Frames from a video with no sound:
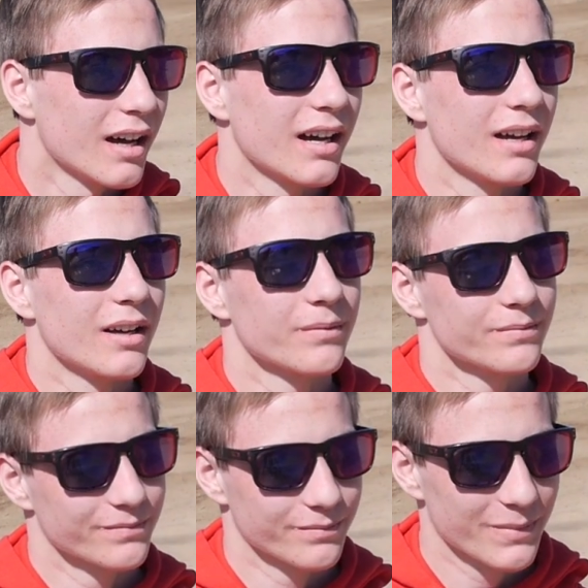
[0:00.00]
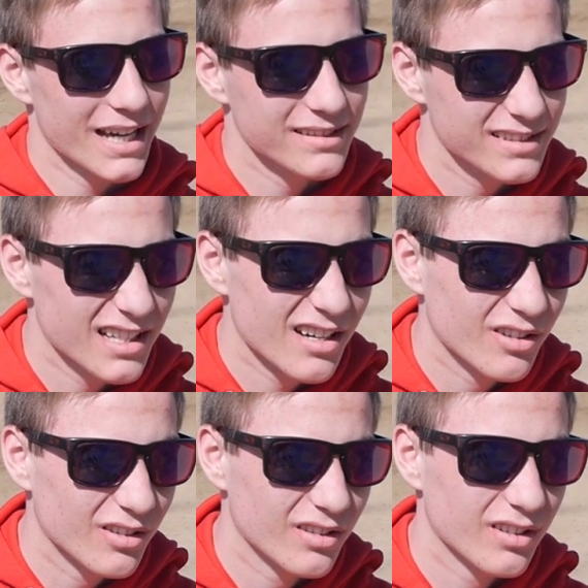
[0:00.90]
I passed
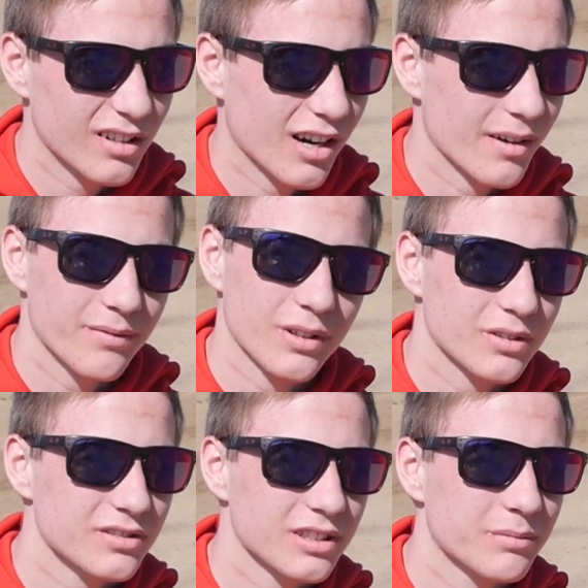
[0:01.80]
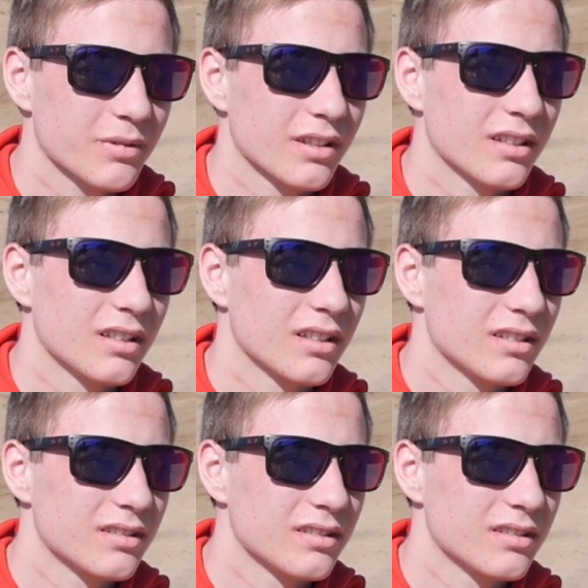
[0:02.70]
out, or I fell asleep on the